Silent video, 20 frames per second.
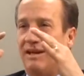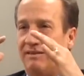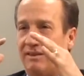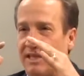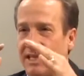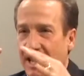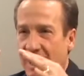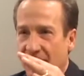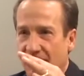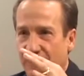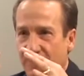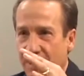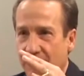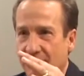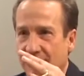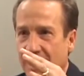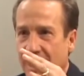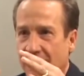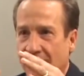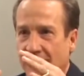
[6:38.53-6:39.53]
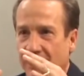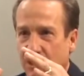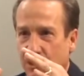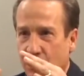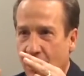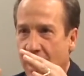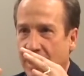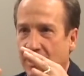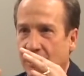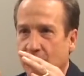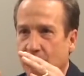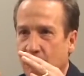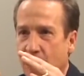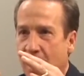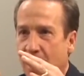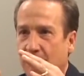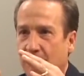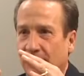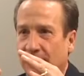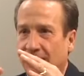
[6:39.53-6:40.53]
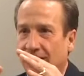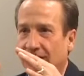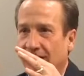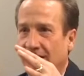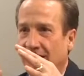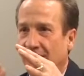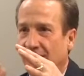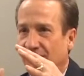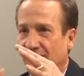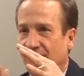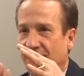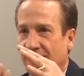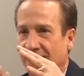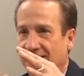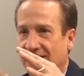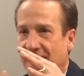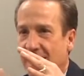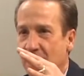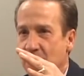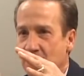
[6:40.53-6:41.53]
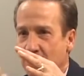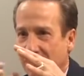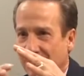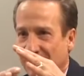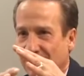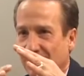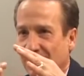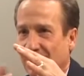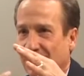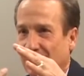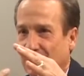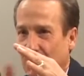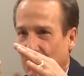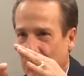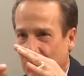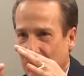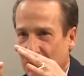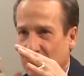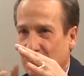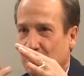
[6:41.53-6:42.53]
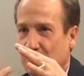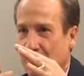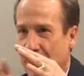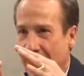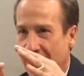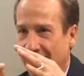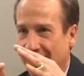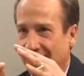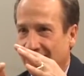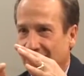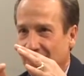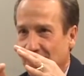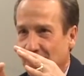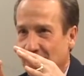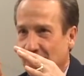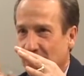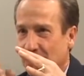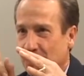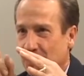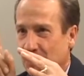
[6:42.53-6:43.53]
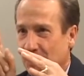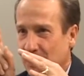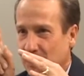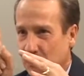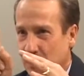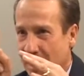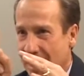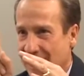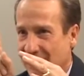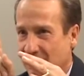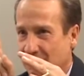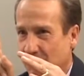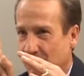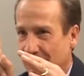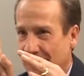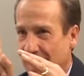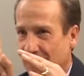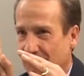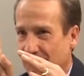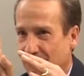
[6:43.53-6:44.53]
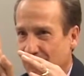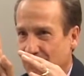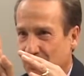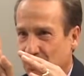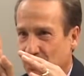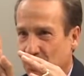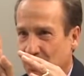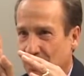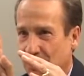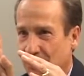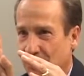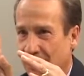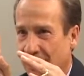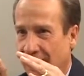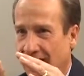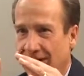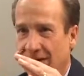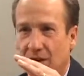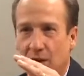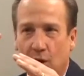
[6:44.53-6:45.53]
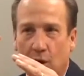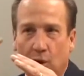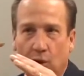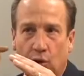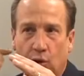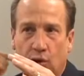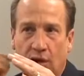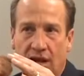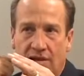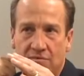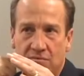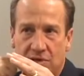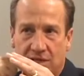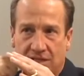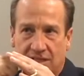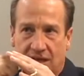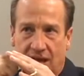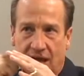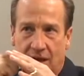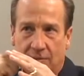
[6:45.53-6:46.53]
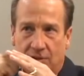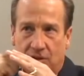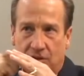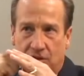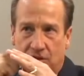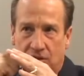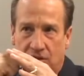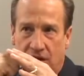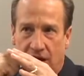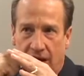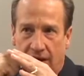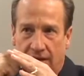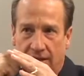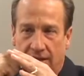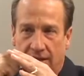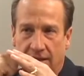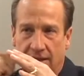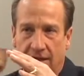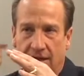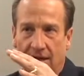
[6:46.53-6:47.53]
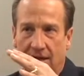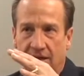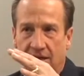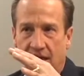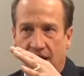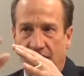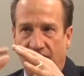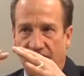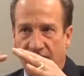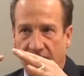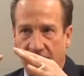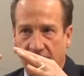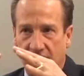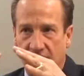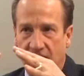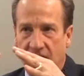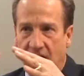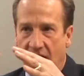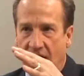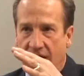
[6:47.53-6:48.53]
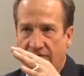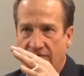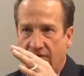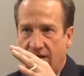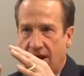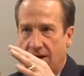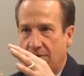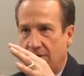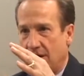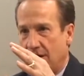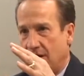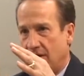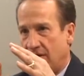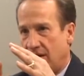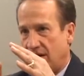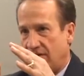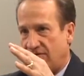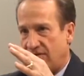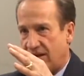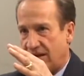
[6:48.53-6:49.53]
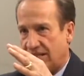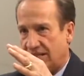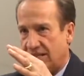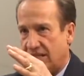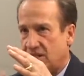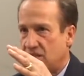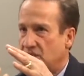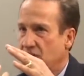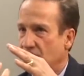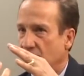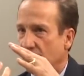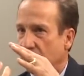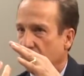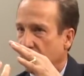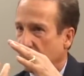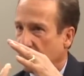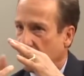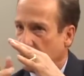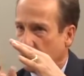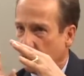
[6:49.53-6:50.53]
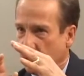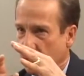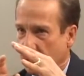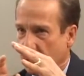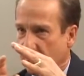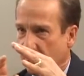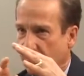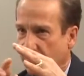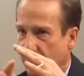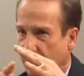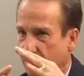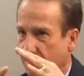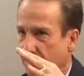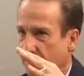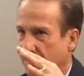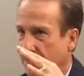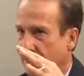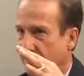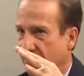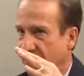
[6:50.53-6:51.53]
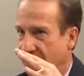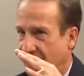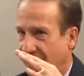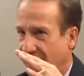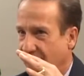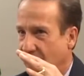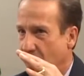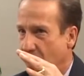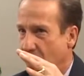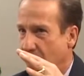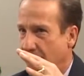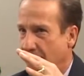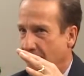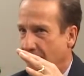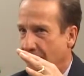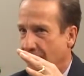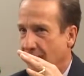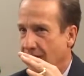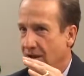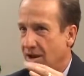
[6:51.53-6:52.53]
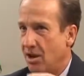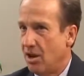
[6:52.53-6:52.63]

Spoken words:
If the diaphragm's not contracting properly, it affects that muscle that turns the body. So it's possible, what came first, the chicken or the egg? You could have misalignment to your neck that affects the diaphragm, that affects these nerves, that twist the vertebra, that affect the gallbladder.